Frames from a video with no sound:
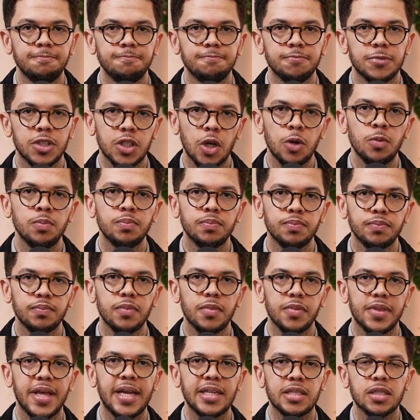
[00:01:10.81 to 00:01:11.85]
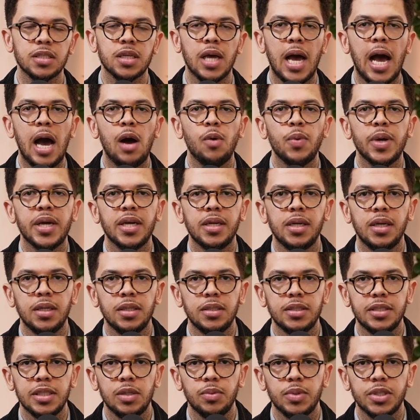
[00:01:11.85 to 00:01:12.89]
So that's how we're going to
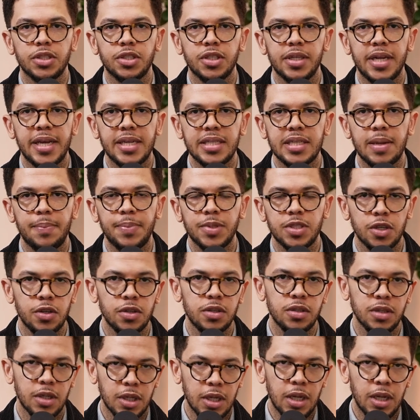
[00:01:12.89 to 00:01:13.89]
deal with today's episode.